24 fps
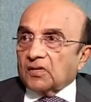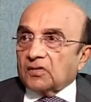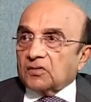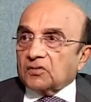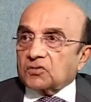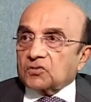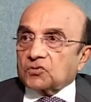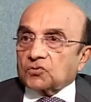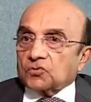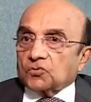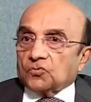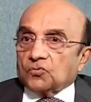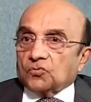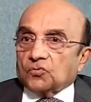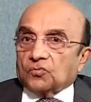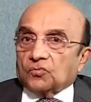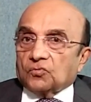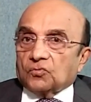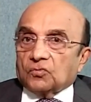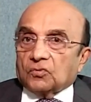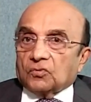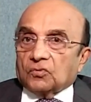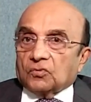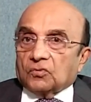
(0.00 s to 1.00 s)

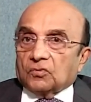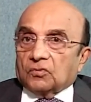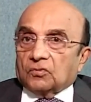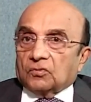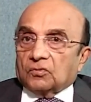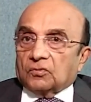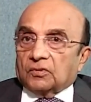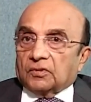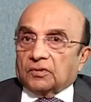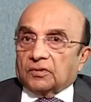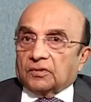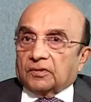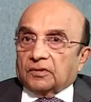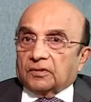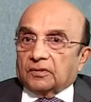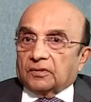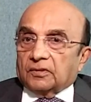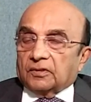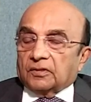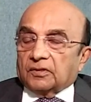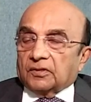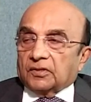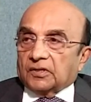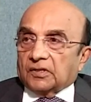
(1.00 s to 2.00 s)
So
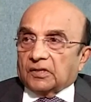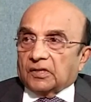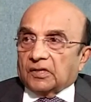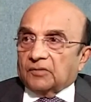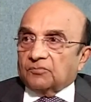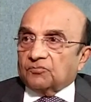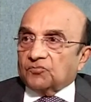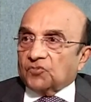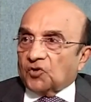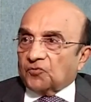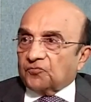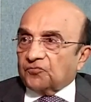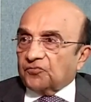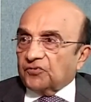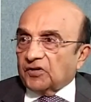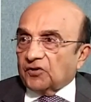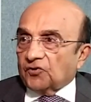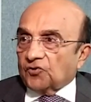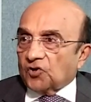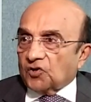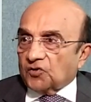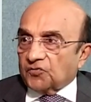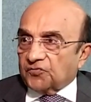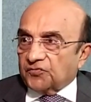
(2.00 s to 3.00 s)
and I'm not
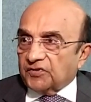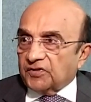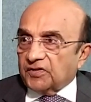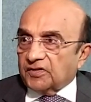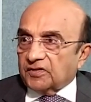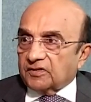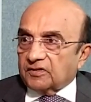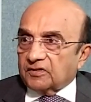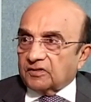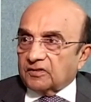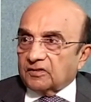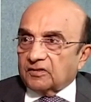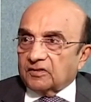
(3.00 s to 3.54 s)
feeling confident.